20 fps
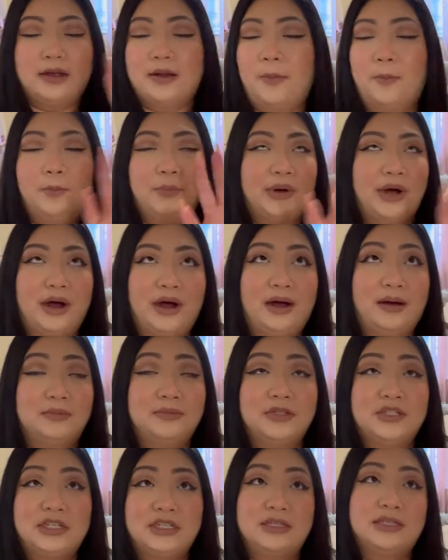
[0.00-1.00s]
Bomb.
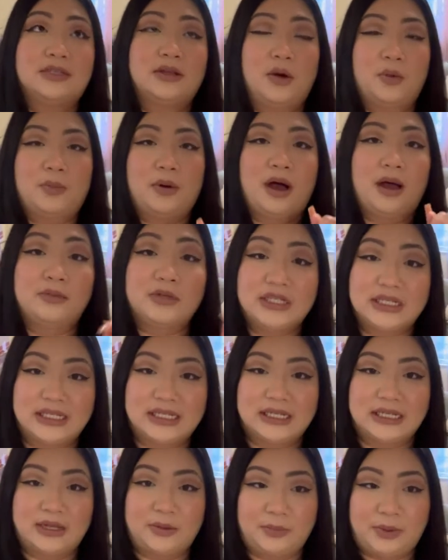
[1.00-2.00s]
She's so bomb. She's
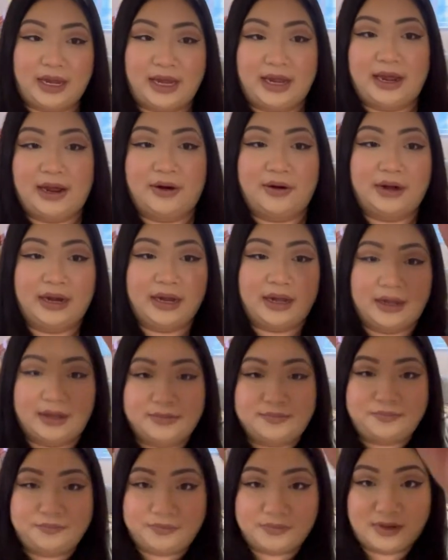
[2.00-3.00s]
in the Bay Area.
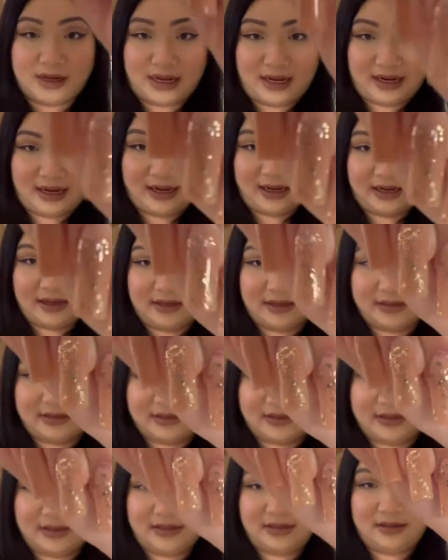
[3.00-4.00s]
And
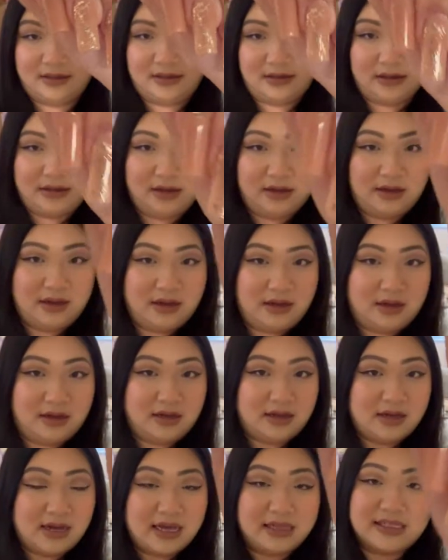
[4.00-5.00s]

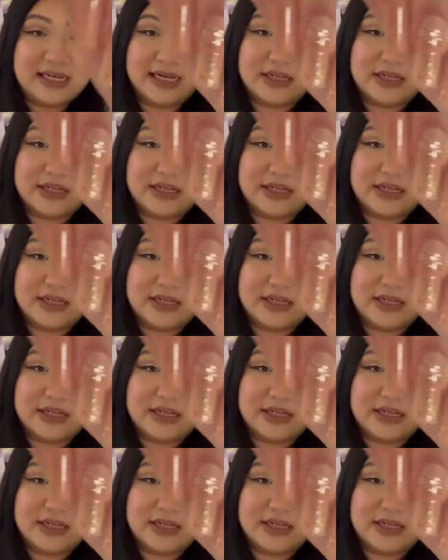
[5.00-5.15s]
it's